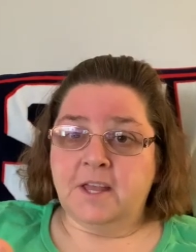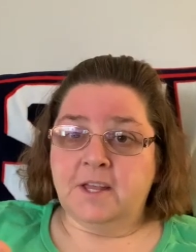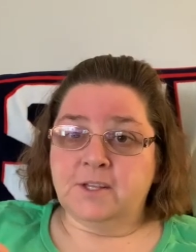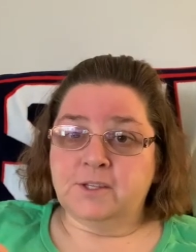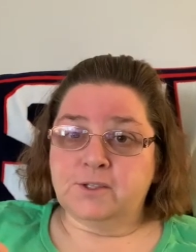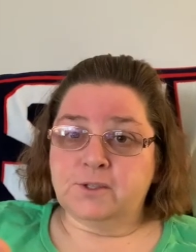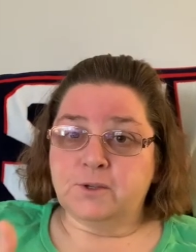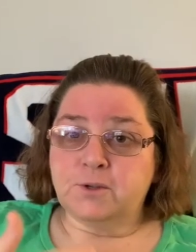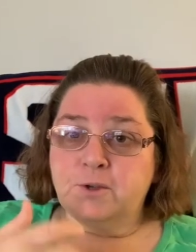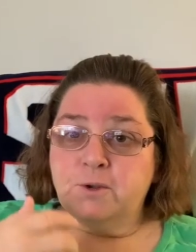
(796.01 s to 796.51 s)

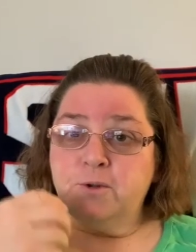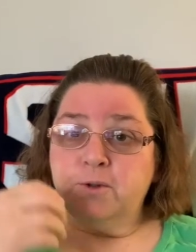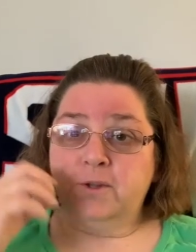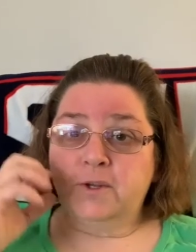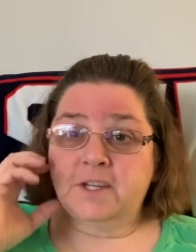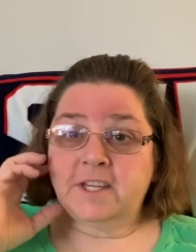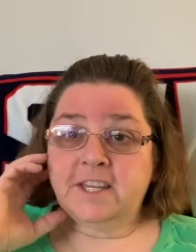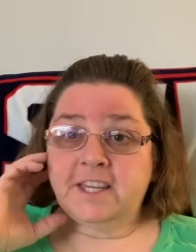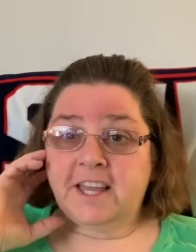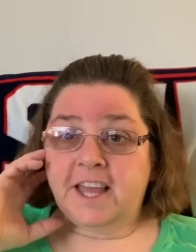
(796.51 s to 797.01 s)
So you're
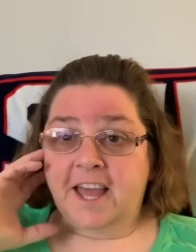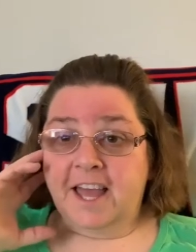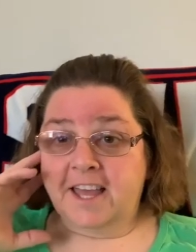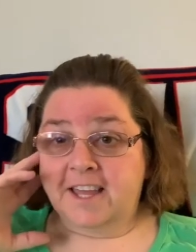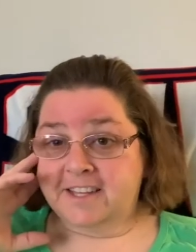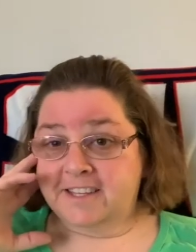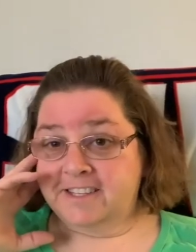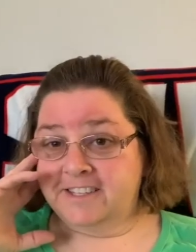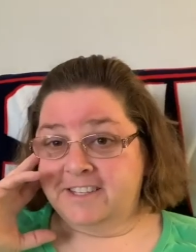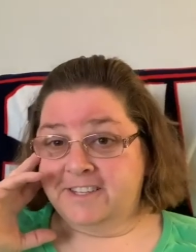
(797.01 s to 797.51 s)
looking
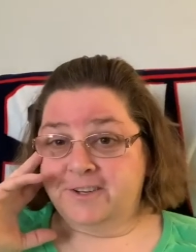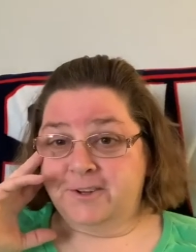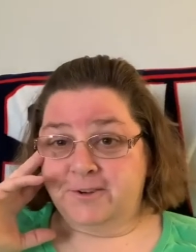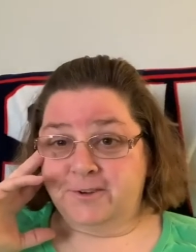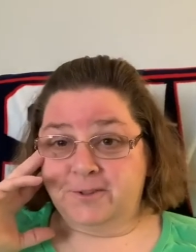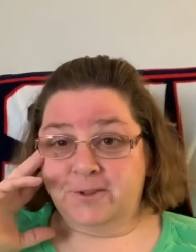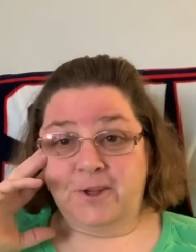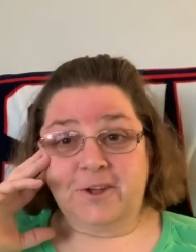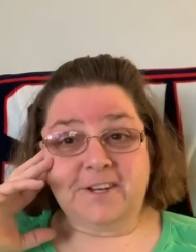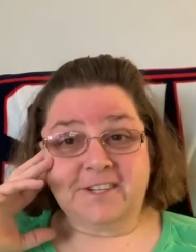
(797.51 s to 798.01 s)
at, you know, a
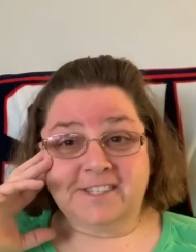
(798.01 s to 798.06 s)
lot of